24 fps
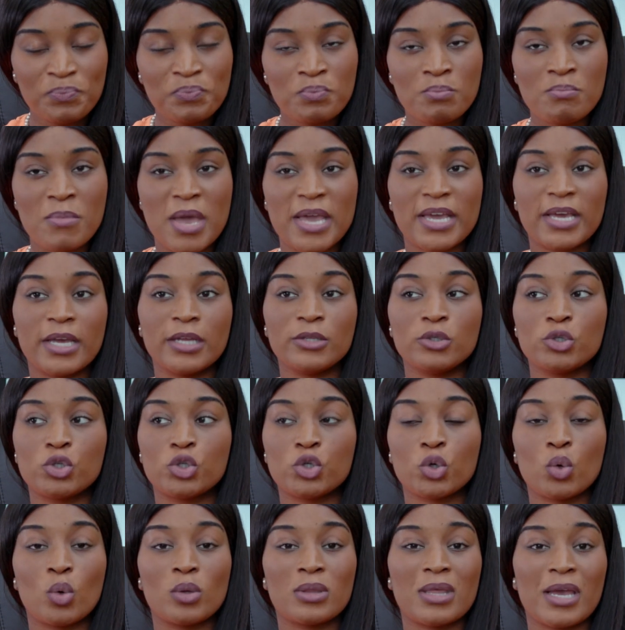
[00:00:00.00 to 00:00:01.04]
making
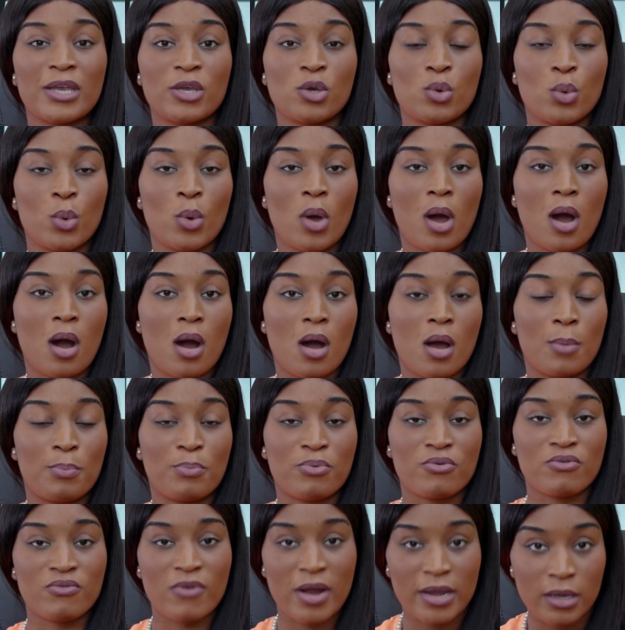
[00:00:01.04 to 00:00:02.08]
sure that you are a
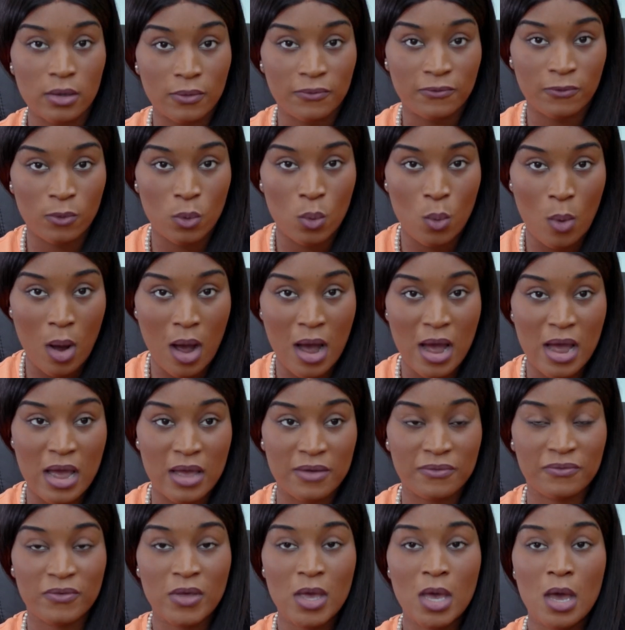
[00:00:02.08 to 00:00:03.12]
prayerful
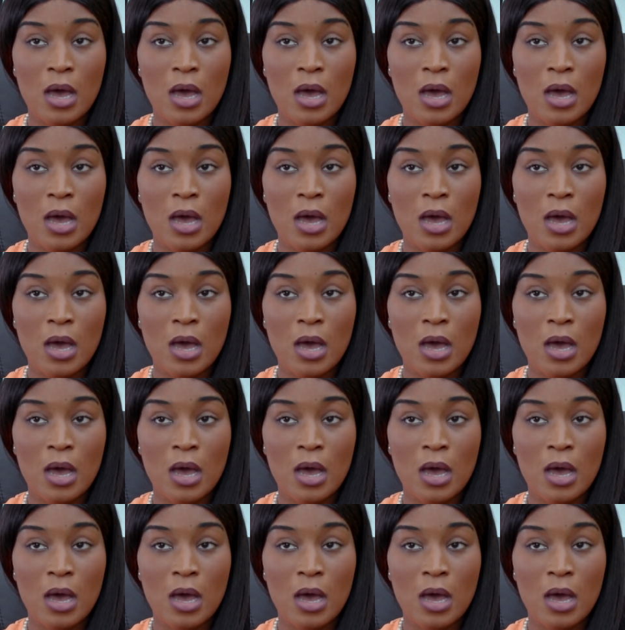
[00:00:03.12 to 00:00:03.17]
wife,